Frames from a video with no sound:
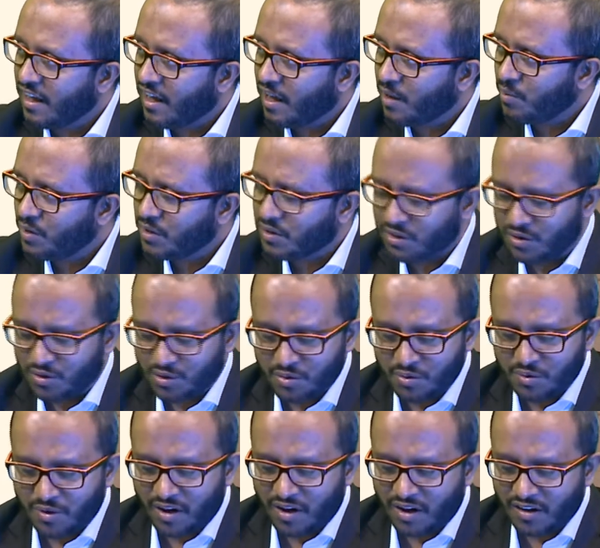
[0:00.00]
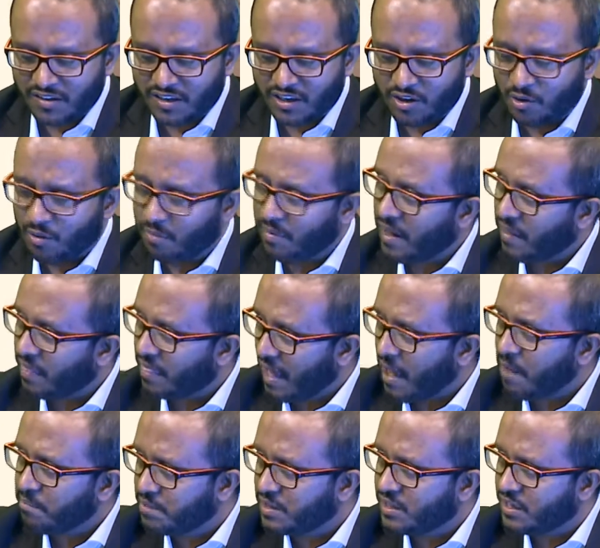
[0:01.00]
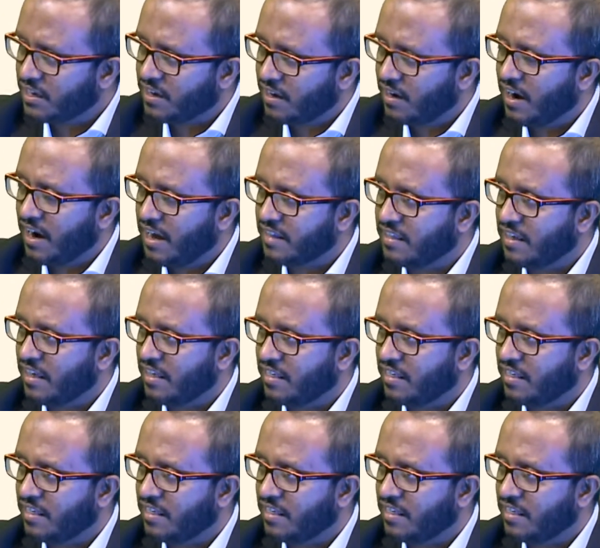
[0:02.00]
I want to ask you about that particular hadith,